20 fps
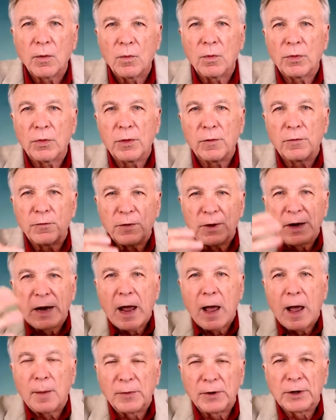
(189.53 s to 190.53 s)
the
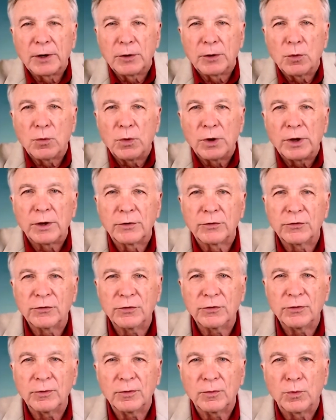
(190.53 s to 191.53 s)
phenomena that we,
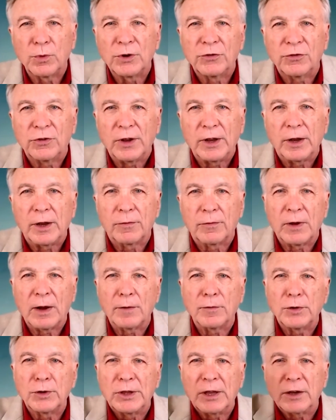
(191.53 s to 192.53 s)
we see. If
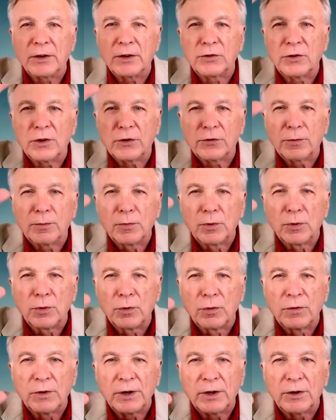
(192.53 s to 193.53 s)
everything just
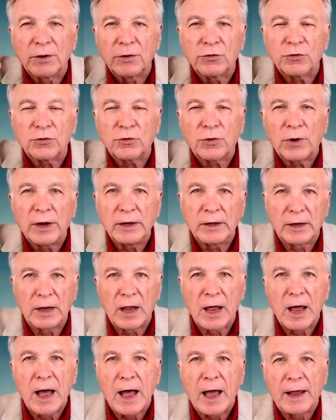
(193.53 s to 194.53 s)
moved in a straight
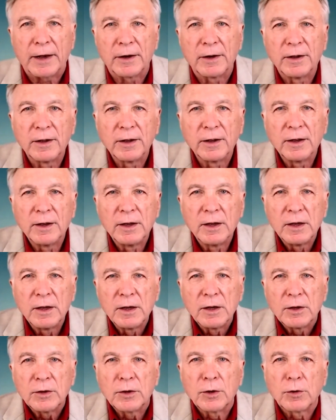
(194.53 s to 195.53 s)
line,
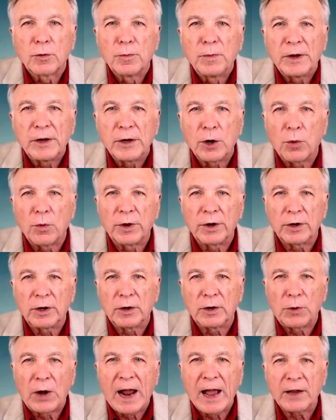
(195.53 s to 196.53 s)
there would be no
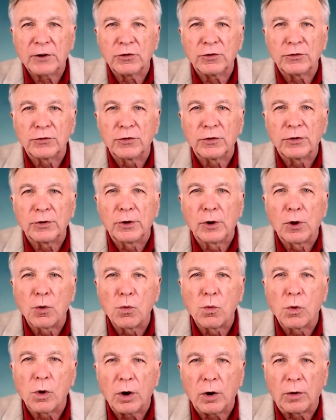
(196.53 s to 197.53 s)
interactions and no
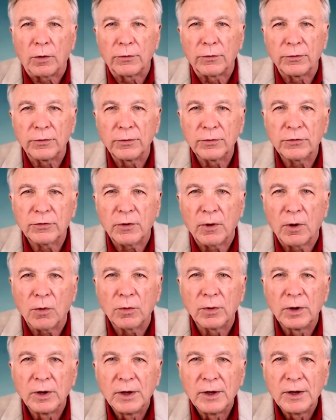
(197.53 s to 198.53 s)
world.
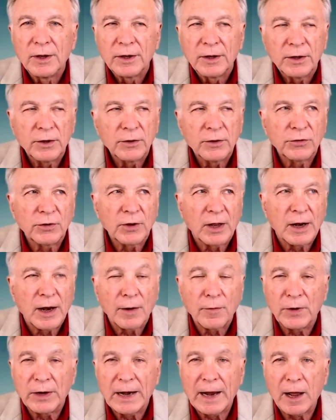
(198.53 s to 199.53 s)
So he said
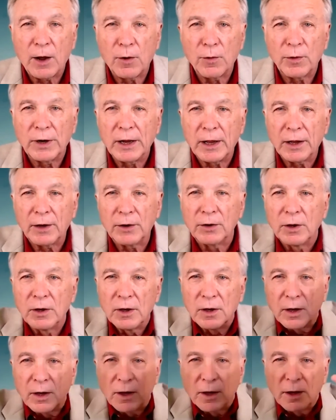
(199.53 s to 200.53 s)
every now and then,
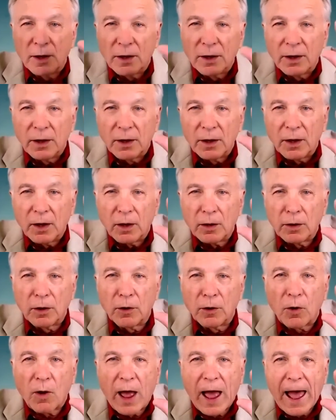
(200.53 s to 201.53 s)
a
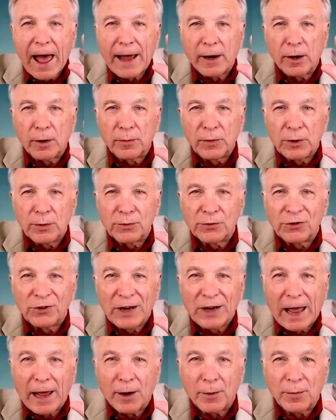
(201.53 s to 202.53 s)
little atom, he was an
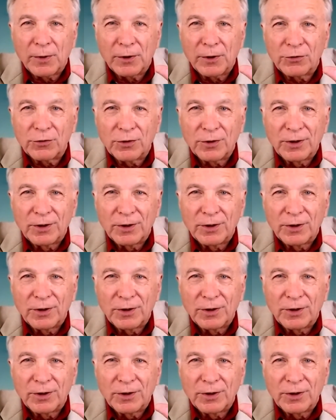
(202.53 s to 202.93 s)
atomist,